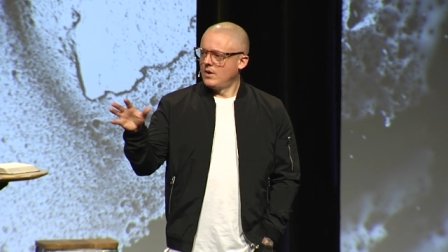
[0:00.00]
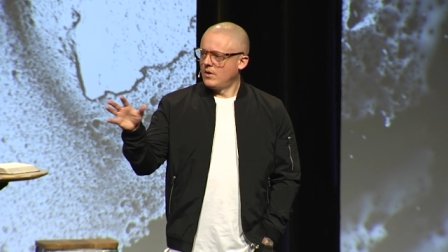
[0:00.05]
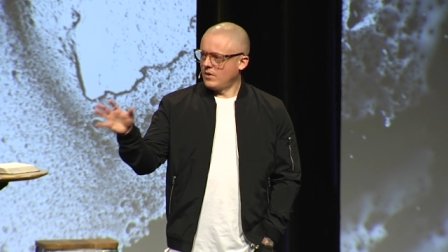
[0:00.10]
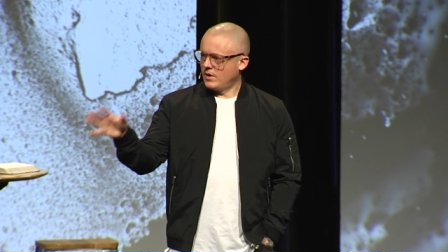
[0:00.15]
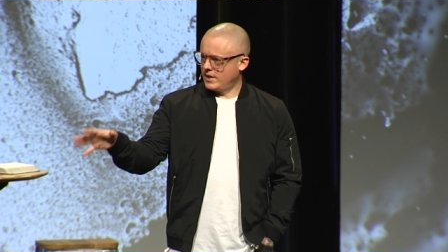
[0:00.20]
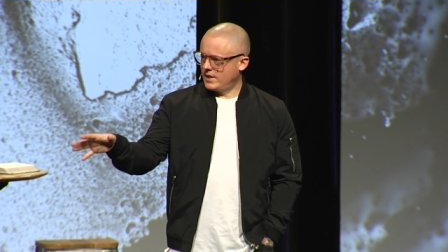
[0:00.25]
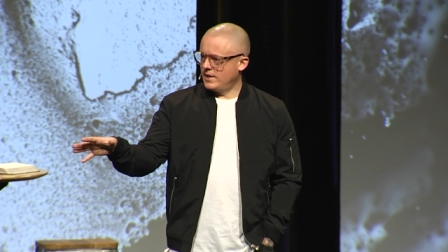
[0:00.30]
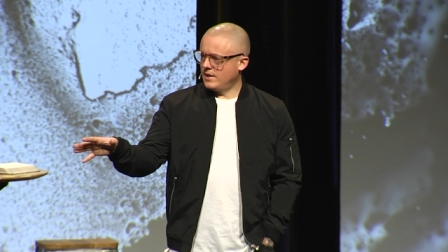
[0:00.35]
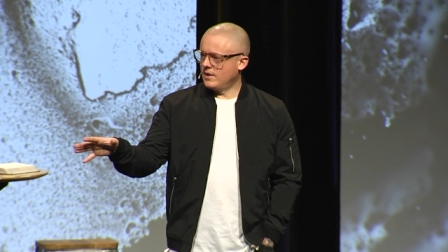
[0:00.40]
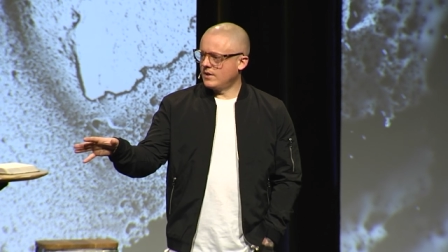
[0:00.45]

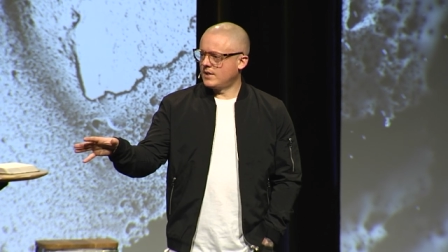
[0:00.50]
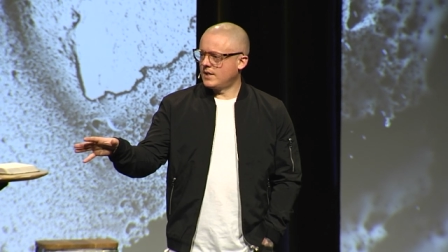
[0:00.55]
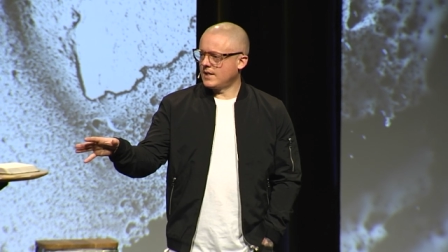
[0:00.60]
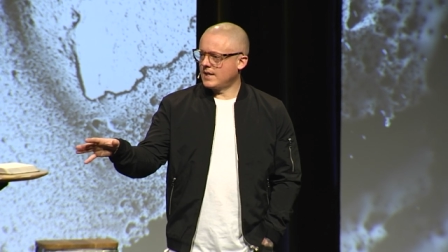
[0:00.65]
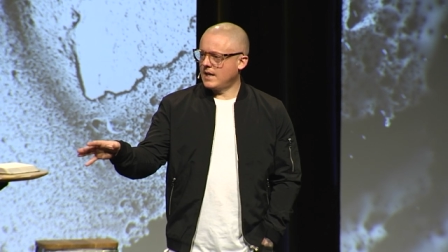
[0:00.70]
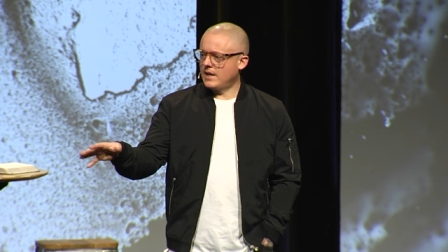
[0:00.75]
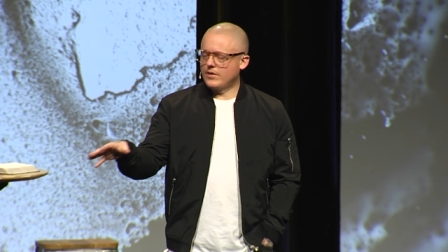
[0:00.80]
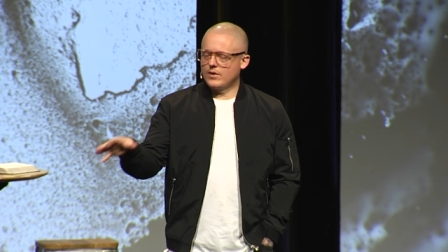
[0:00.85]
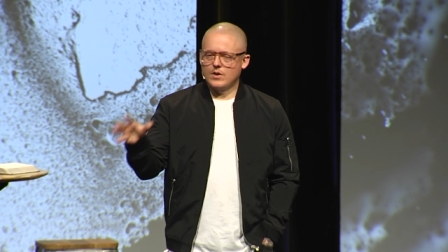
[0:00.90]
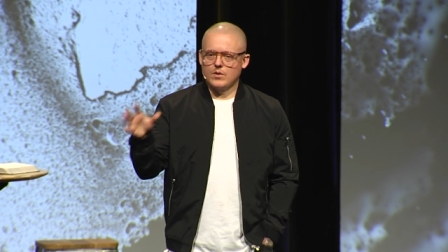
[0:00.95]
or here
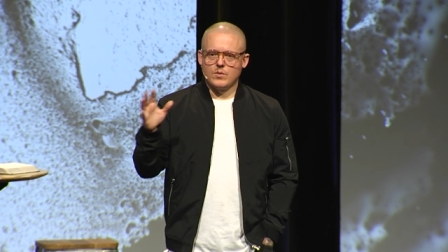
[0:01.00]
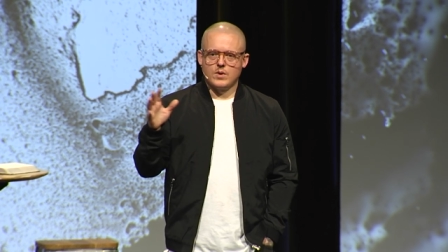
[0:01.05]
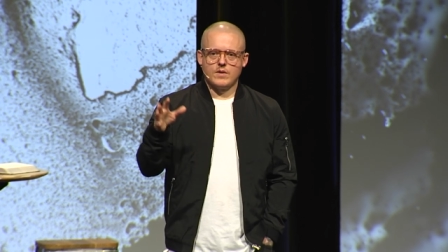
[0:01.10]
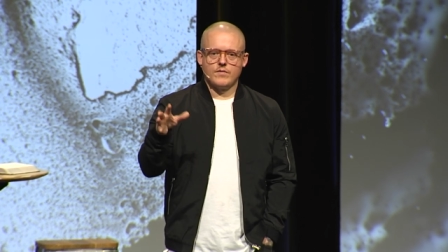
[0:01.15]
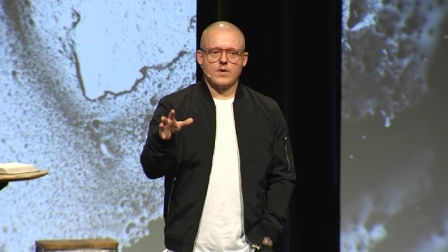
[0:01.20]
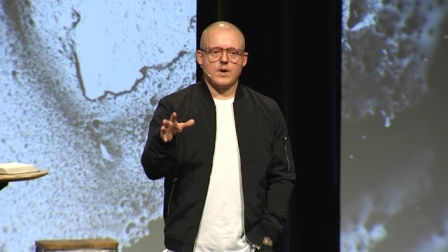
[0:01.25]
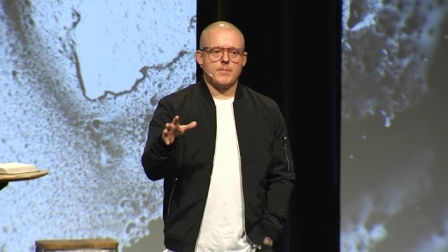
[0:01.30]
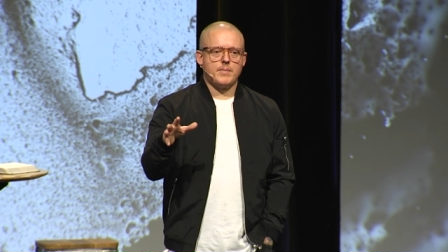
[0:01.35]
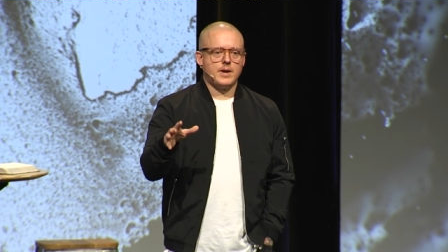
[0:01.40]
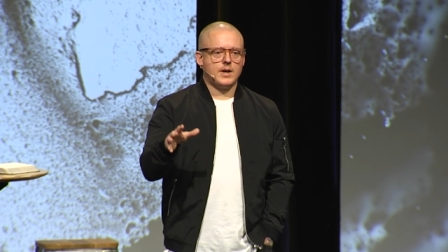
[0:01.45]
together at one
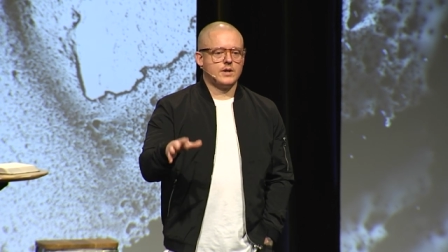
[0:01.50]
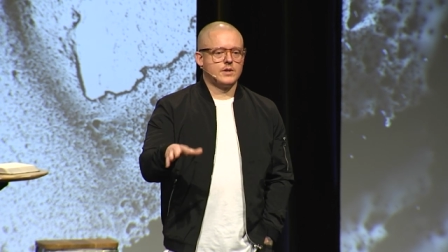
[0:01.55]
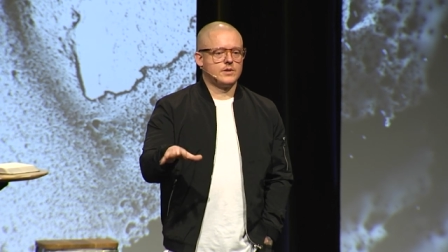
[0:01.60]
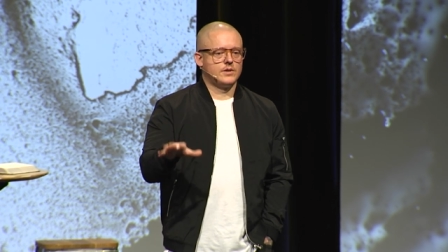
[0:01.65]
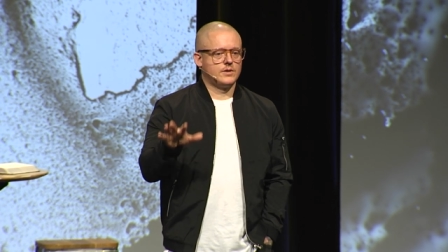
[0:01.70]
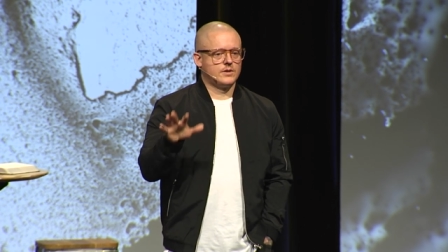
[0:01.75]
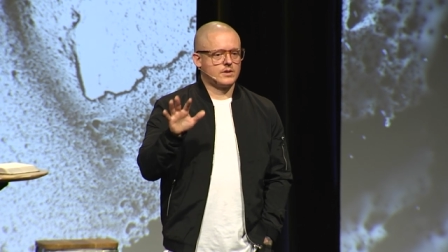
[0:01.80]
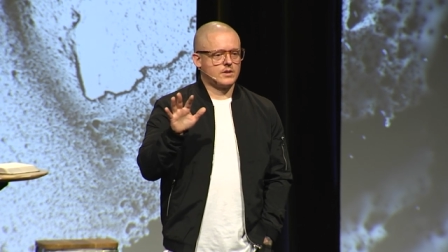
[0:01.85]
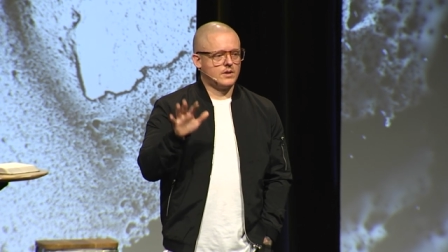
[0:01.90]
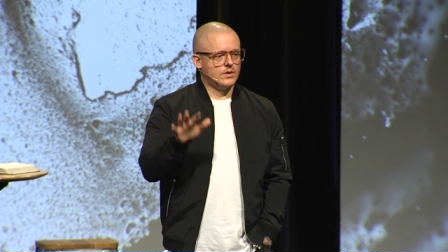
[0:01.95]
of our
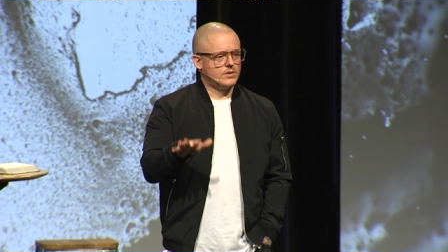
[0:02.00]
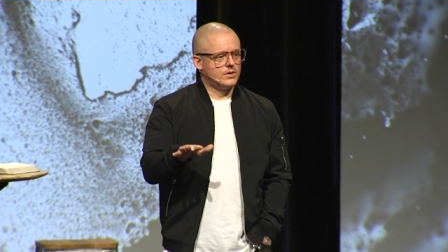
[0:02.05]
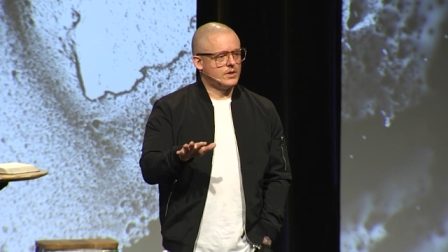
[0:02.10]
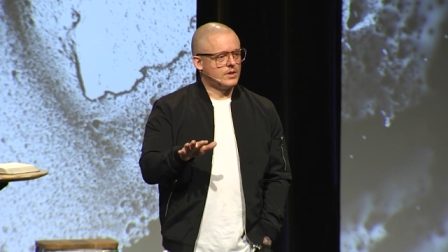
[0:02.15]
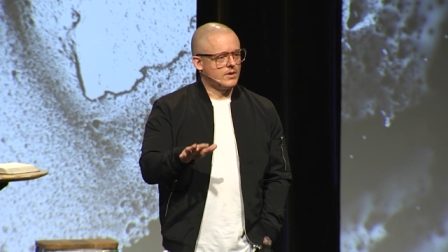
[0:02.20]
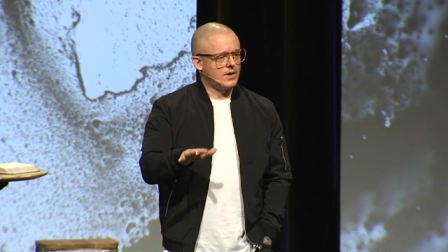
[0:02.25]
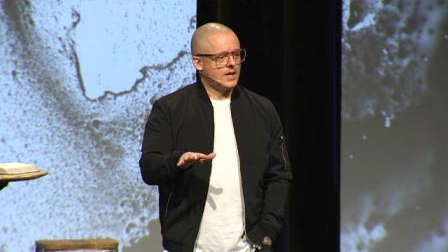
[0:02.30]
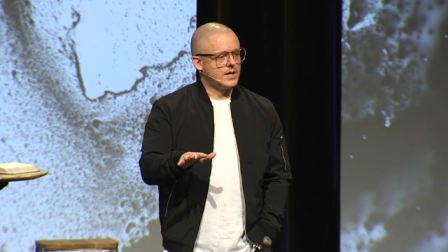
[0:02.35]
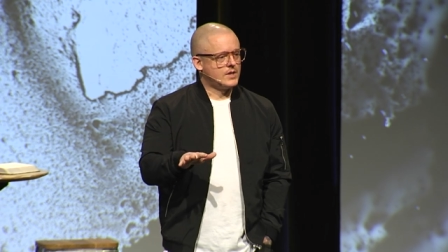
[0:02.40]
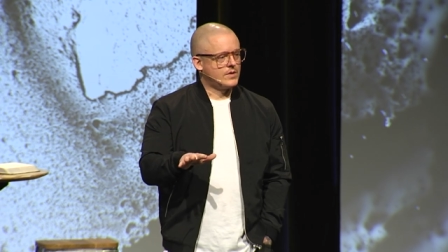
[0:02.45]
parishes, close
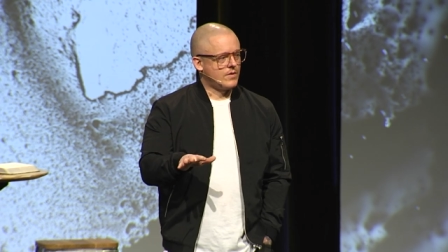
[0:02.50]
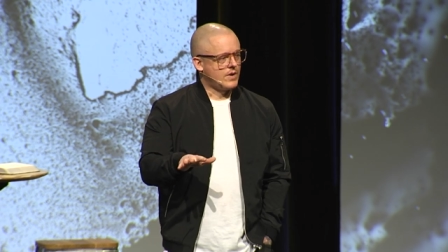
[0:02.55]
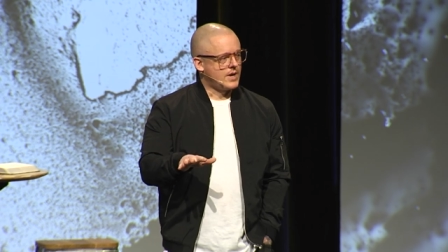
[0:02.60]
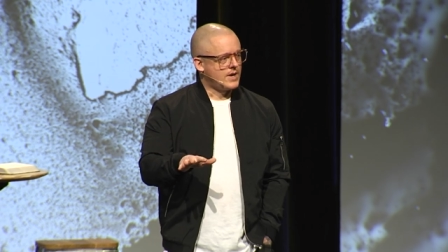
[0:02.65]
your eyes